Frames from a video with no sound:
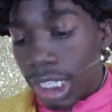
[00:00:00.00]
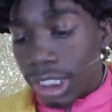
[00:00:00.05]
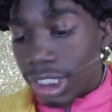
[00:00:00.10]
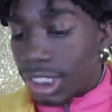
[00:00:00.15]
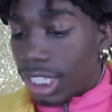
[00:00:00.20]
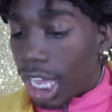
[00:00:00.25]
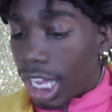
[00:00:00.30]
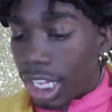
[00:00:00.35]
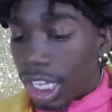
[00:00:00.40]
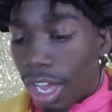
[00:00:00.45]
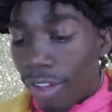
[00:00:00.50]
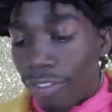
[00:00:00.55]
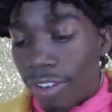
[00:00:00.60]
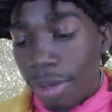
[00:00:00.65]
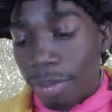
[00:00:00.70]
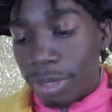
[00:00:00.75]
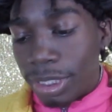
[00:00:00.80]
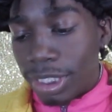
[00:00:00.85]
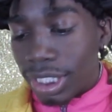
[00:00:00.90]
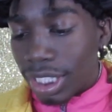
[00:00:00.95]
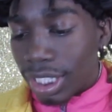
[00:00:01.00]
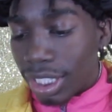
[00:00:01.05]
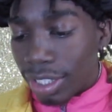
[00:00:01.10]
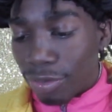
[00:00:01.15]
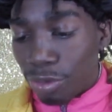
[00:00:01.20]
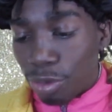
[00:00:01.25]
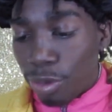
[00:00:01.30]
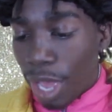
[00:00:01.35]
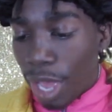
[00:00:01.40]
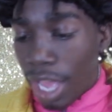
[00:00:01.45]
Stop. Let me see.
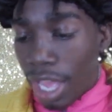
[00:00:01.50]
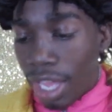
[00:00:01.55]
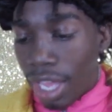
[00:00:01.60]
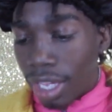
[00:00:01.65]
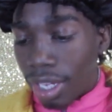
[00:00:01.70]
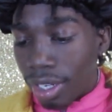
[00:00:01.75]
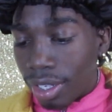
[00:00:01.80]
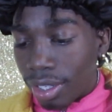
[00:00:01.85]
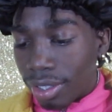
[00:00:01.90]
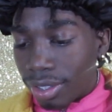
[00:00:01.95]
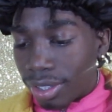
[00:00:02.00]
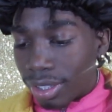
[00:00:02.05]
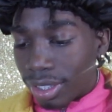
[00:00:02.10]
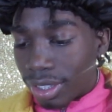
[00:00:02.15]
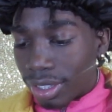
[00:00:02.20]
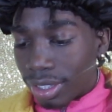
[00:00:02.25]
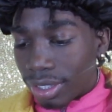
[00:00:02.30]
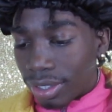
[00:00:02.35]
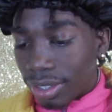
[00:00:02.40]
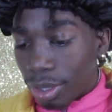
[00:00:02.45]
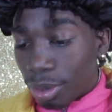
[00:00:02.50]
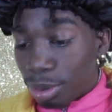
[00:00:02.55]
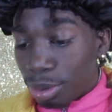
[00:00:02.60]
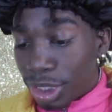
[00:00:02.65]
You got hair. Oh,